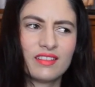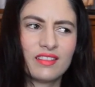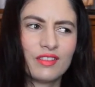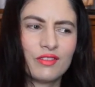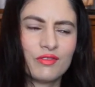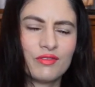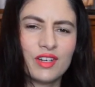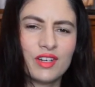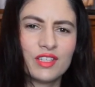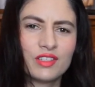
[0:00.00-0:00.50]

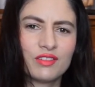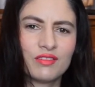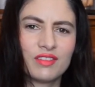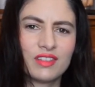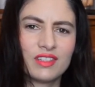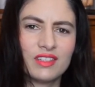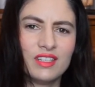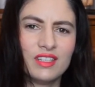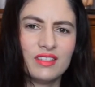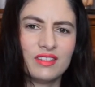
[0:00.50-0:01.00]
the rest of
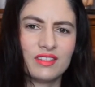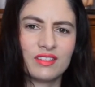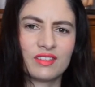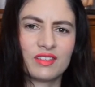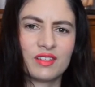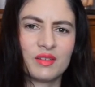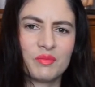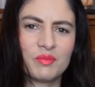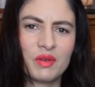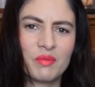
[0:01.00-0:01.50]
the season is
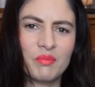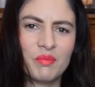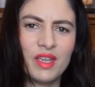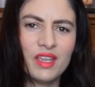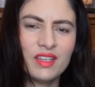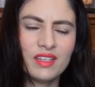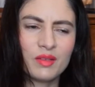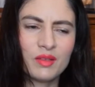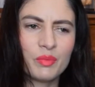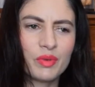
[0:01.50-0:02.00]
going to be
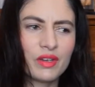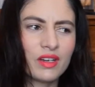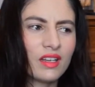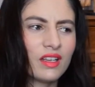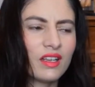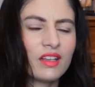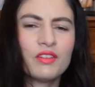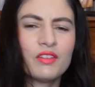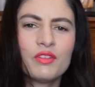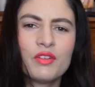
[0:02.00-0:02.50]
amazing, but
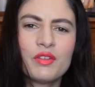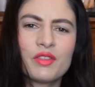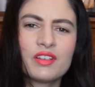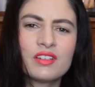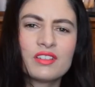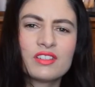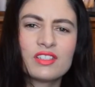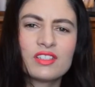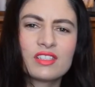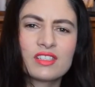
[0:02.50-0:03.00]
I don't know,
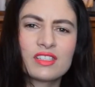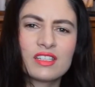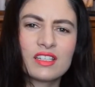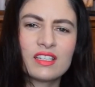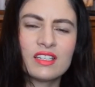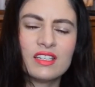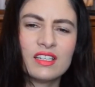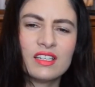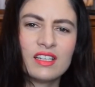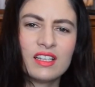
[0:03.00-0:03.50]
there's just
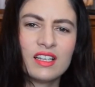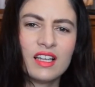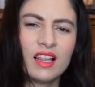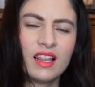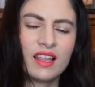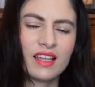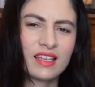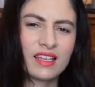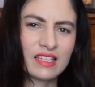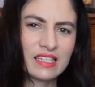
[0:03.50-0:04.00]
a...
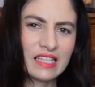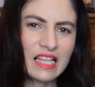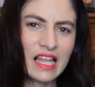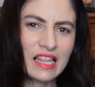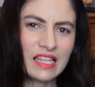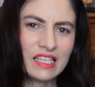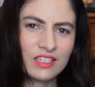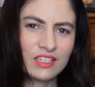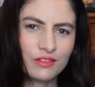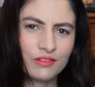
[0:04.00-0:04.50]
like a
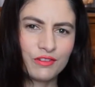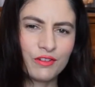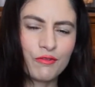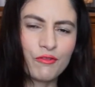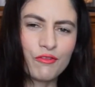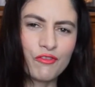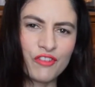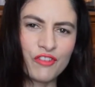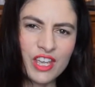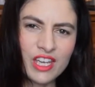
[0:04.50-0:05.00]
slightly
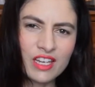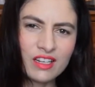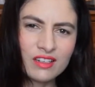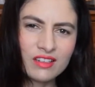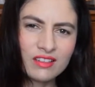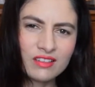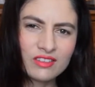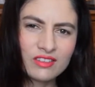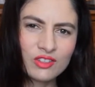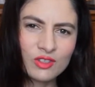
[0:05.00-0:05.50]
different
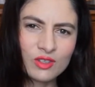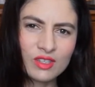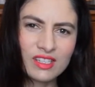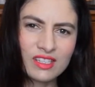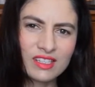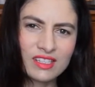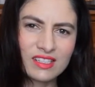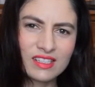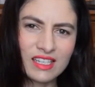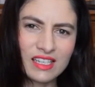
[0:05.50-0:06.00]
feel to
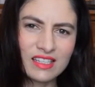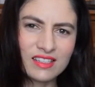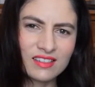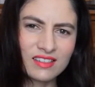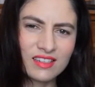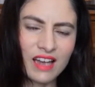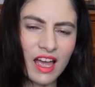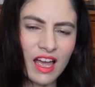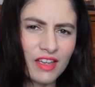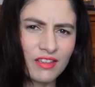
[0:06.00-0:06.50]
this
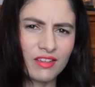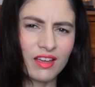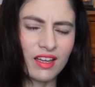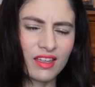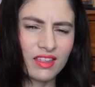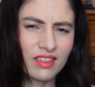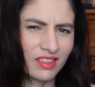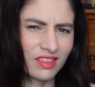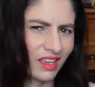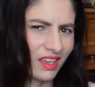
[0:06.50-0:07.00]
season,
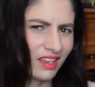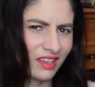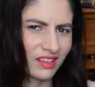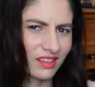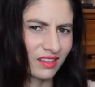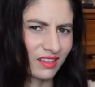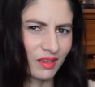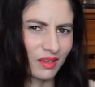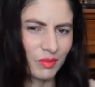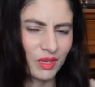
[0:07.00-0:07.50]
I think.
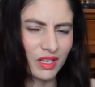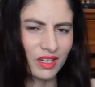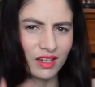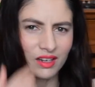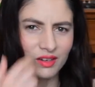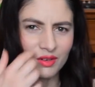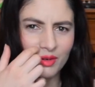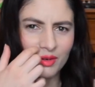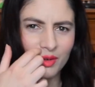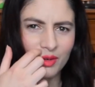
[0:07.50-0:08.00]
I mean, I
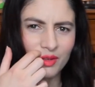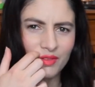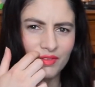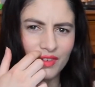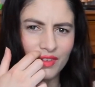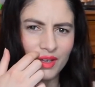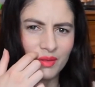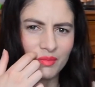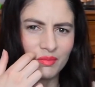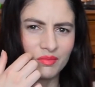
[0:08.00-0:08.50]
don't know
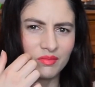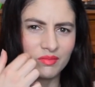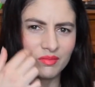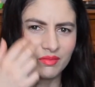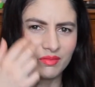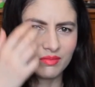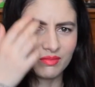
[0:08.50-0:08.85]
if I'm